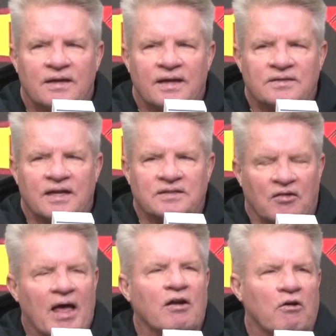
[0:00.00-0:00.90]
it's a
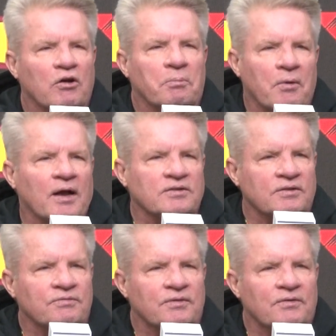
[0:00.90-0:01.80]
lot harder to press
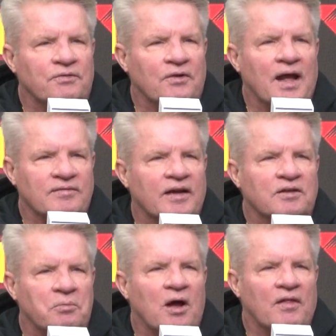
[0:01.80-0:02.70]
if they're not
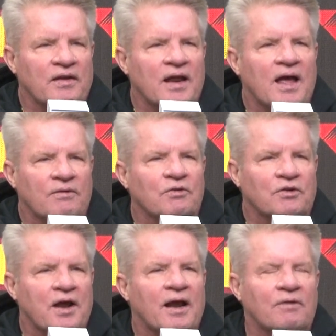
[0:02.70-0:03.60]
taking the ball out of the net. If you're
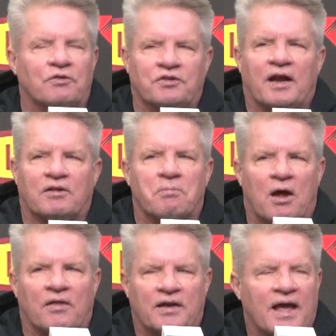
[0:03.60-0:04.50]
taking the
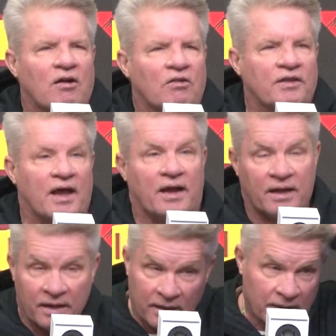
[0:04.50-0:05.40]
ball out of the net all
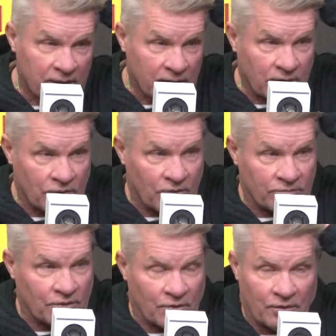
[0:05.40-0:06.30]
day,
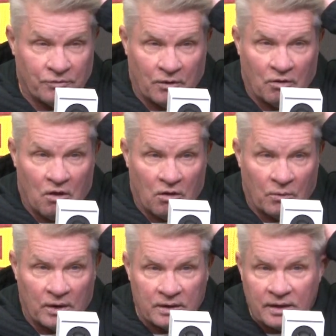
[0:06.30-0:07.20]
you're in for a long
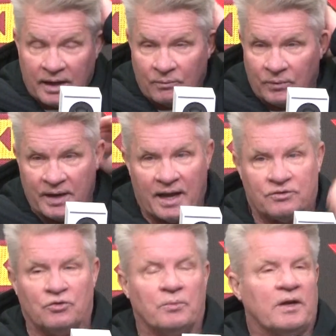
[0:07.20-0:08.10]
one. And we had
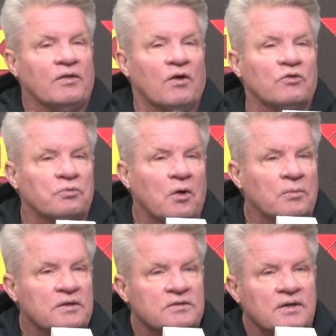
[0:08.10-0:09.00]
too many of those
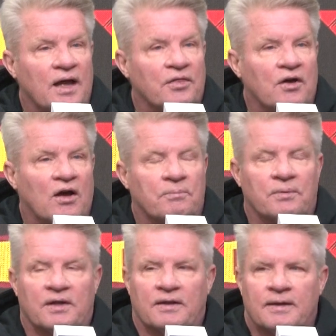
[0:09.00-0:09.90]
moments, I thought.
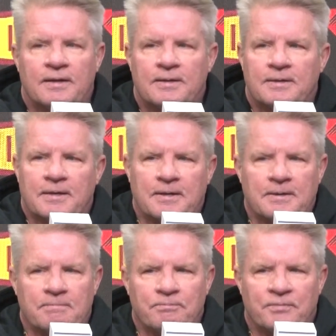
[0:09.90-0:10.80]
But
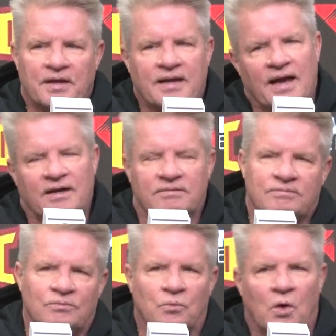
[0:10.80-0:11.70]
it kind of
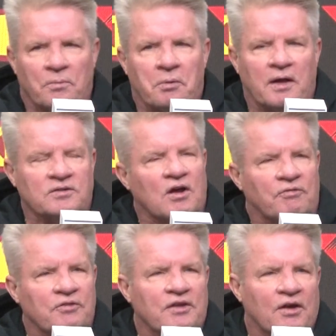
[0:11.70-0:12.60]
one plays
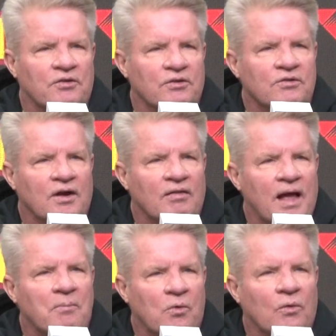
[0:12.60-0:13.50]
off of the other a
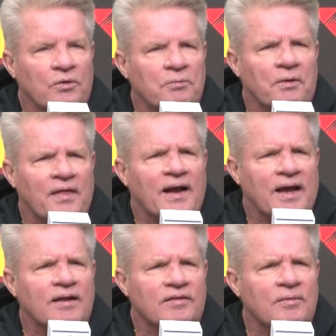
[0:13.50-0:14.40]
lot more when you play that
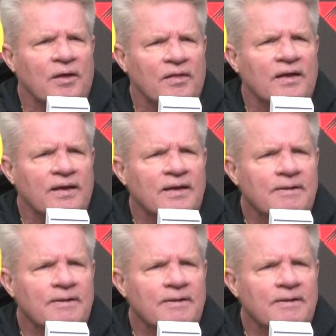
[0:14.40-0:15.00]
kind of team, I think.